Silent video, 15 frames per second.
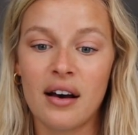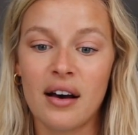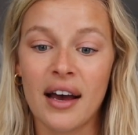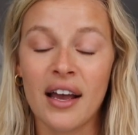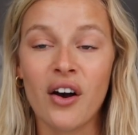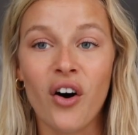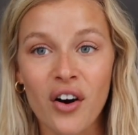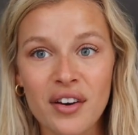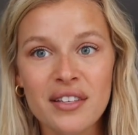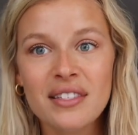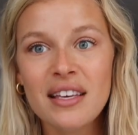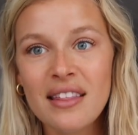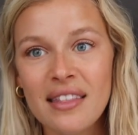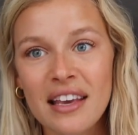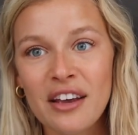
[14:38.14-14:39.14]
I
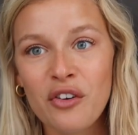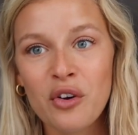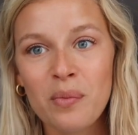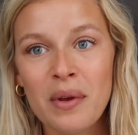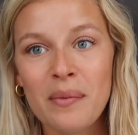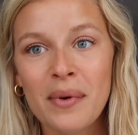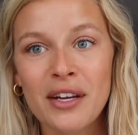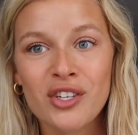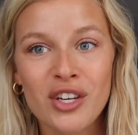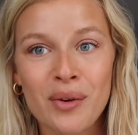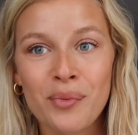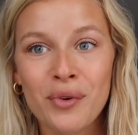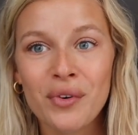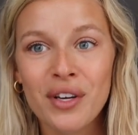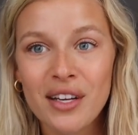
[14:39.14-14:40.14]
honestly think it would be my
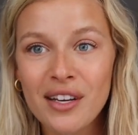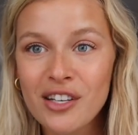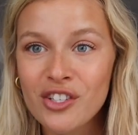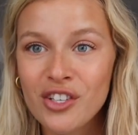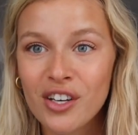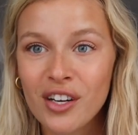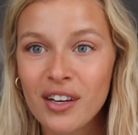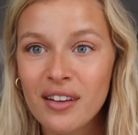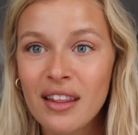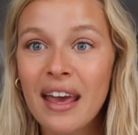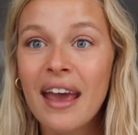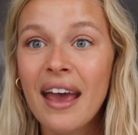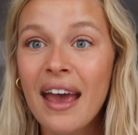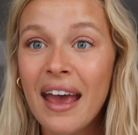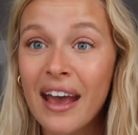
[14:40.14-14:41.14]
shampoo and conditioner
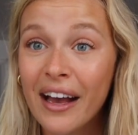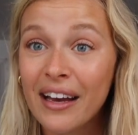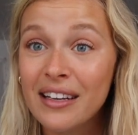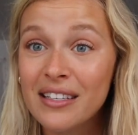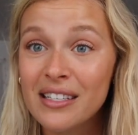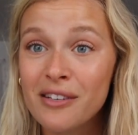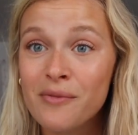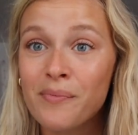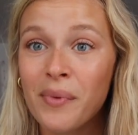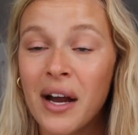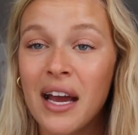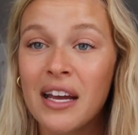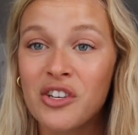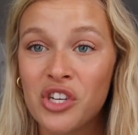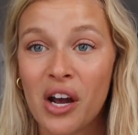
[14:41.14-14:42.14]
and
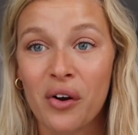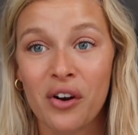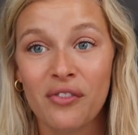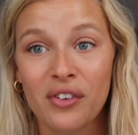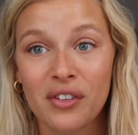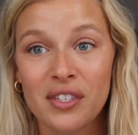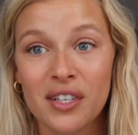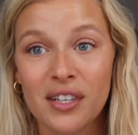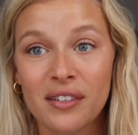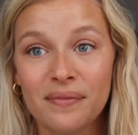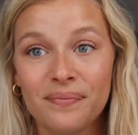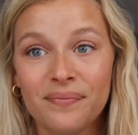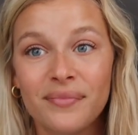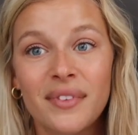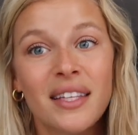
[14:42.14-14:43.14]
my shower filter.
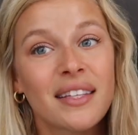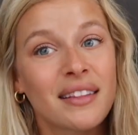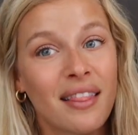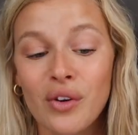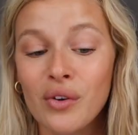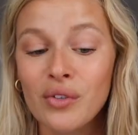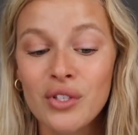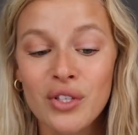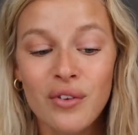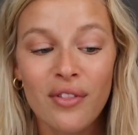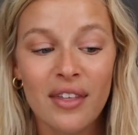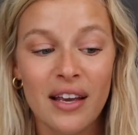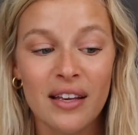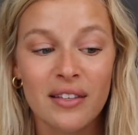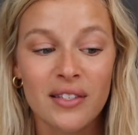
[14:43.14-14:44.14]
Those 2
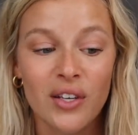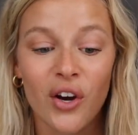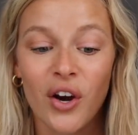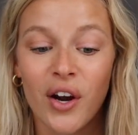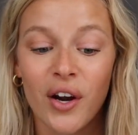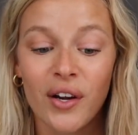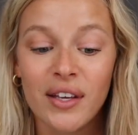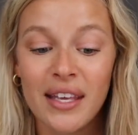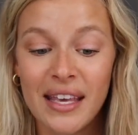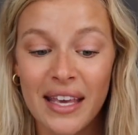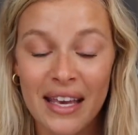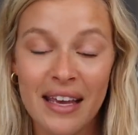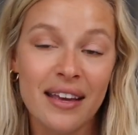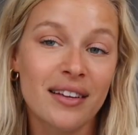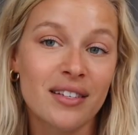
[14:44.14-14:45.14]
things are
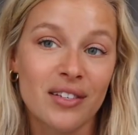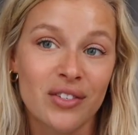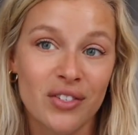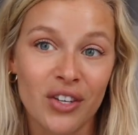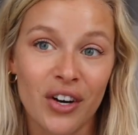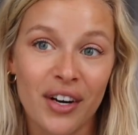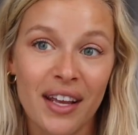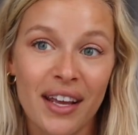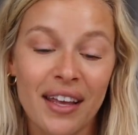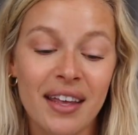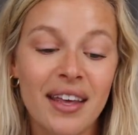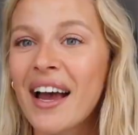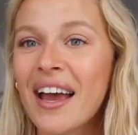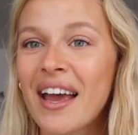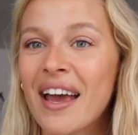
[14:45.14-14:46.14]
key to starting.
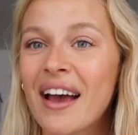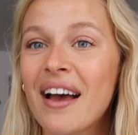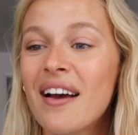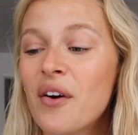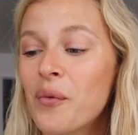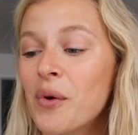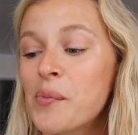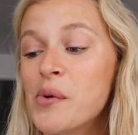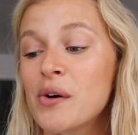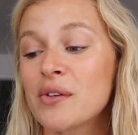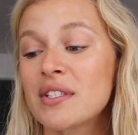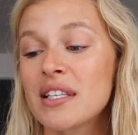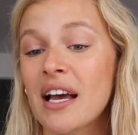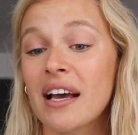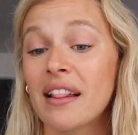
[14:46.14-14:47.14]
I will
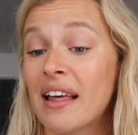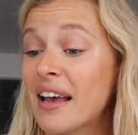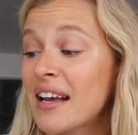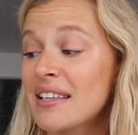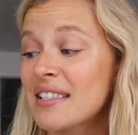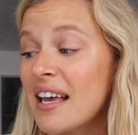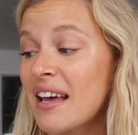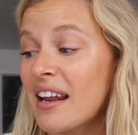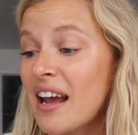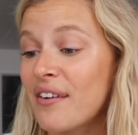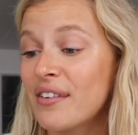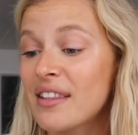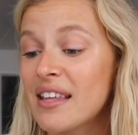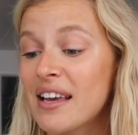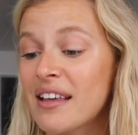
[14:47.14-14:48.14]
post, like I said,
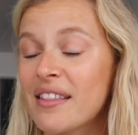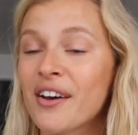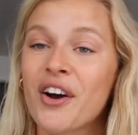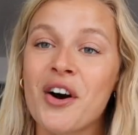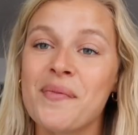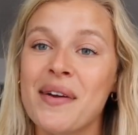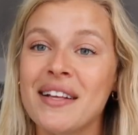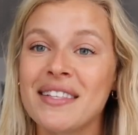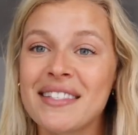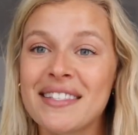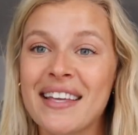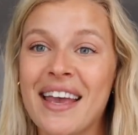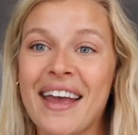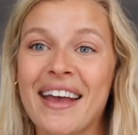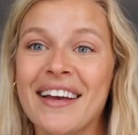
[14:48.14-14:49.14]
everything in the
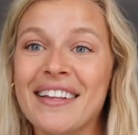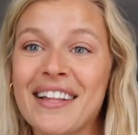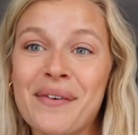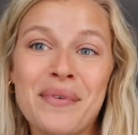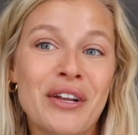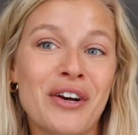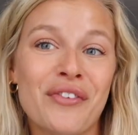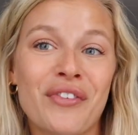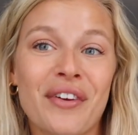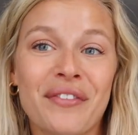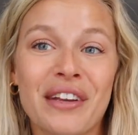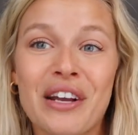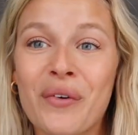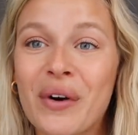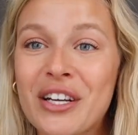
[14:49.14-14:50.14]
comments, and let me know if you have
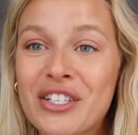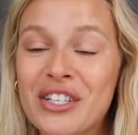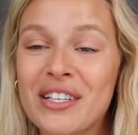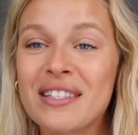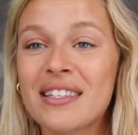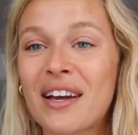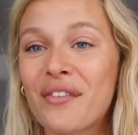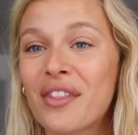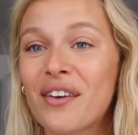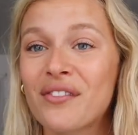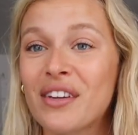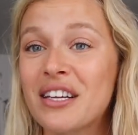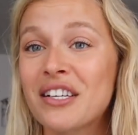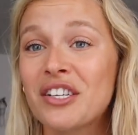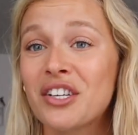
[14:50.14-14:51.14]
any questions. I would love
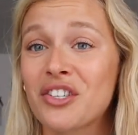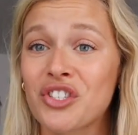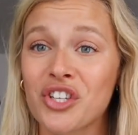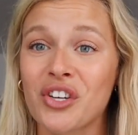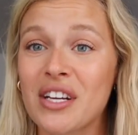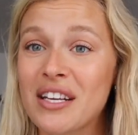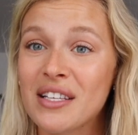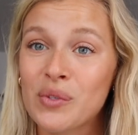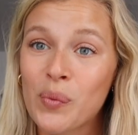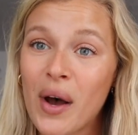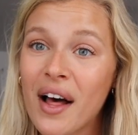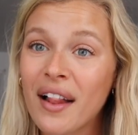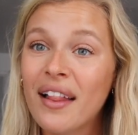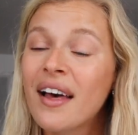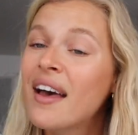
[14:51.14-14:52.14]
to hear your journey as
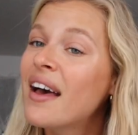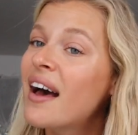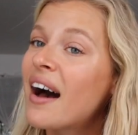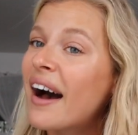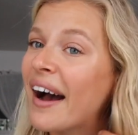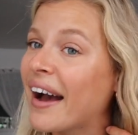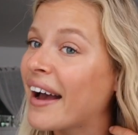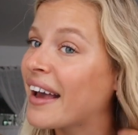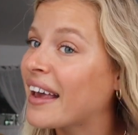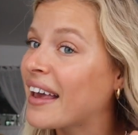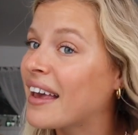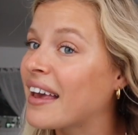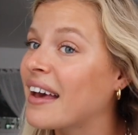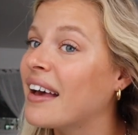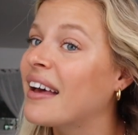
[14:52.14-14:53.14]
well.
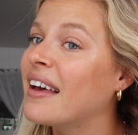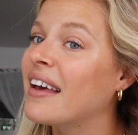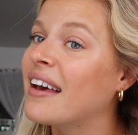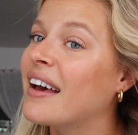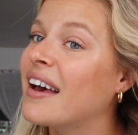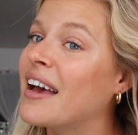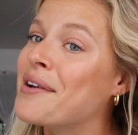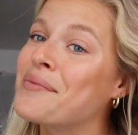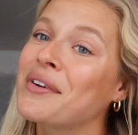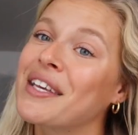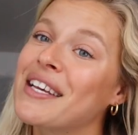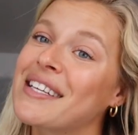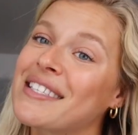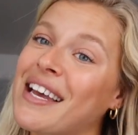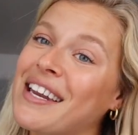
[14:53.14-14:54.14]
I am
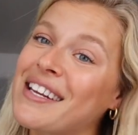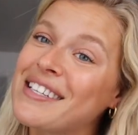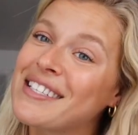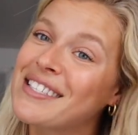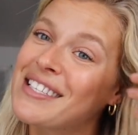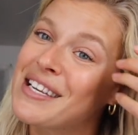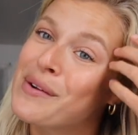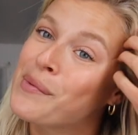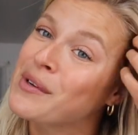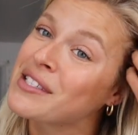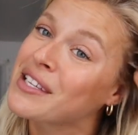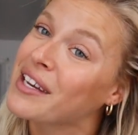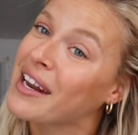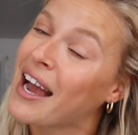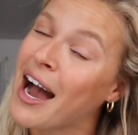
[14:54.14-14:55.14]
really excited to see
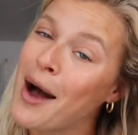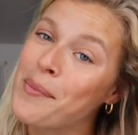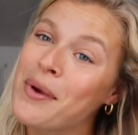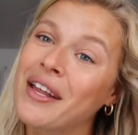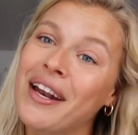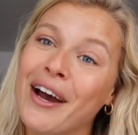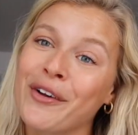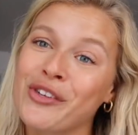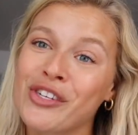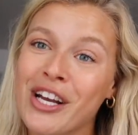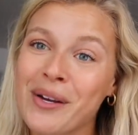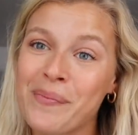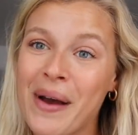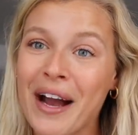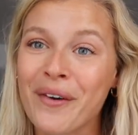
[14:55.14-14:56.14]
what's gonna happen. I'll
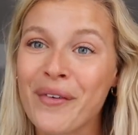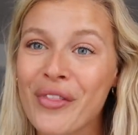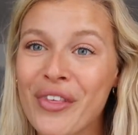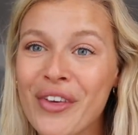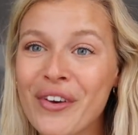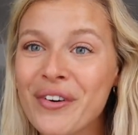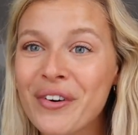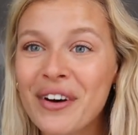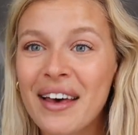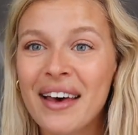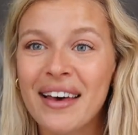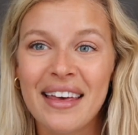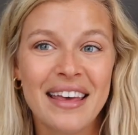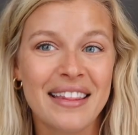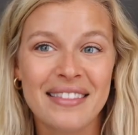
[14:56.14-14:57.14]
check back with you
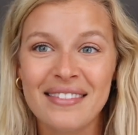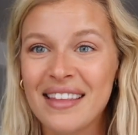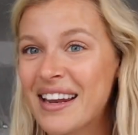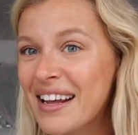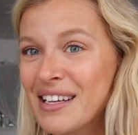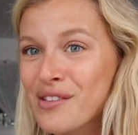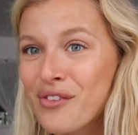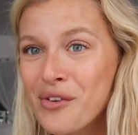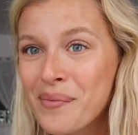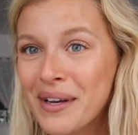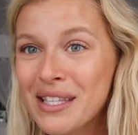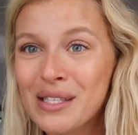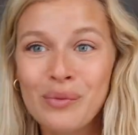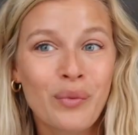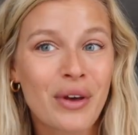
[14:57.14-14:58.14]
in the next few
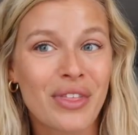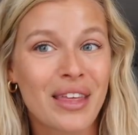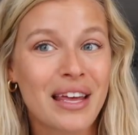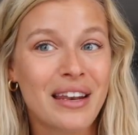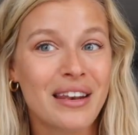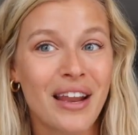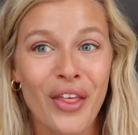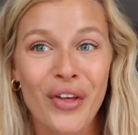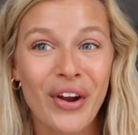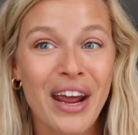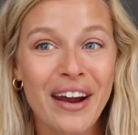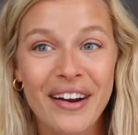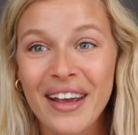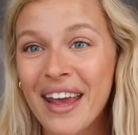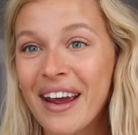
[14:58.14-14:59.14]
months with another
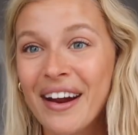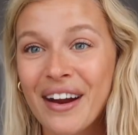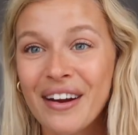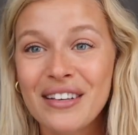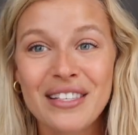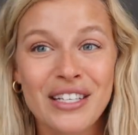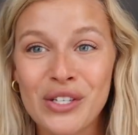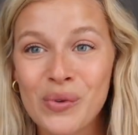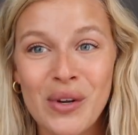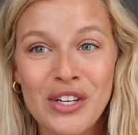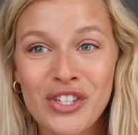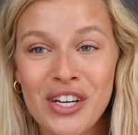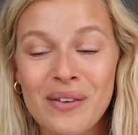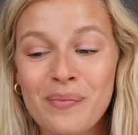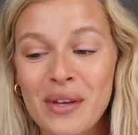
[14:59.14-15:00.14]
hair care
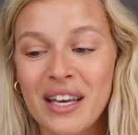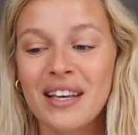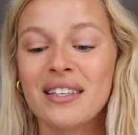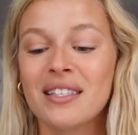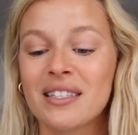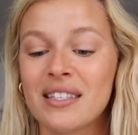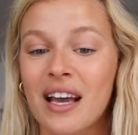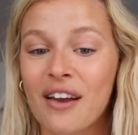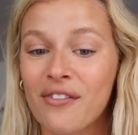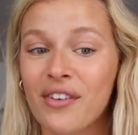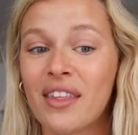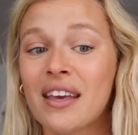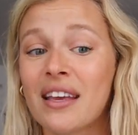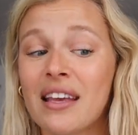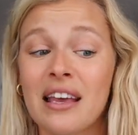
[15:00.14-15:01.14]
situation because I
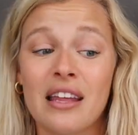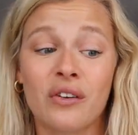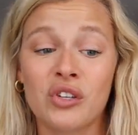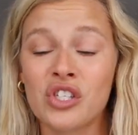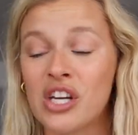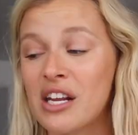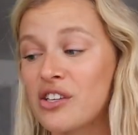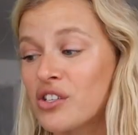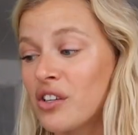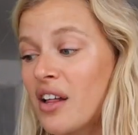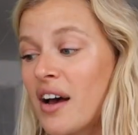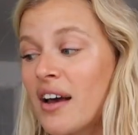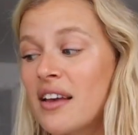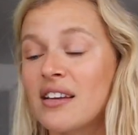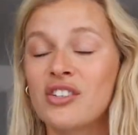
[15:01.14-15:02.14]
feel like it'll change a lot.